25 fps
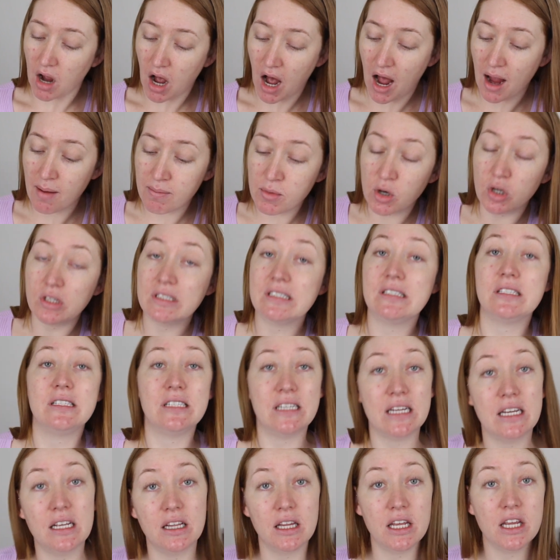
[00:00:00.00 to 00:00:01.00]
I'm not
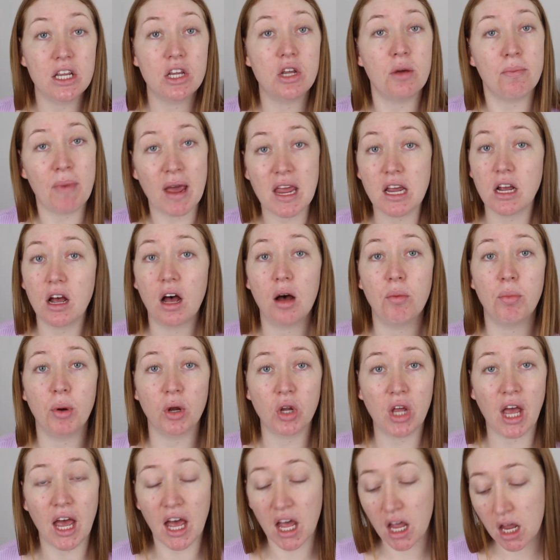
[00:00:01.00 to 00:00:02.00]
stealing your makeup,
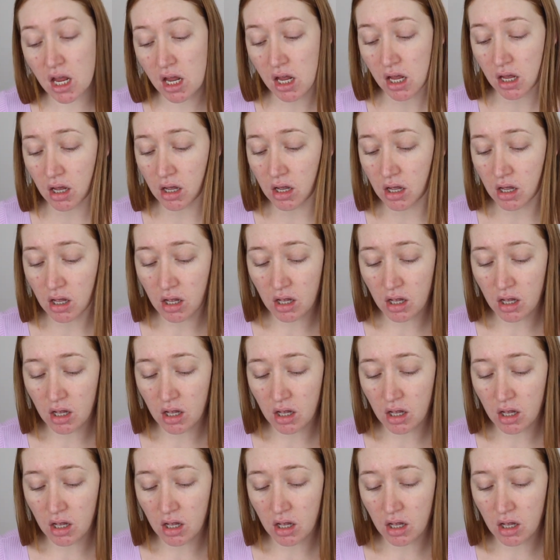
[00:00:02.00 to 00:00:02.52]
okay?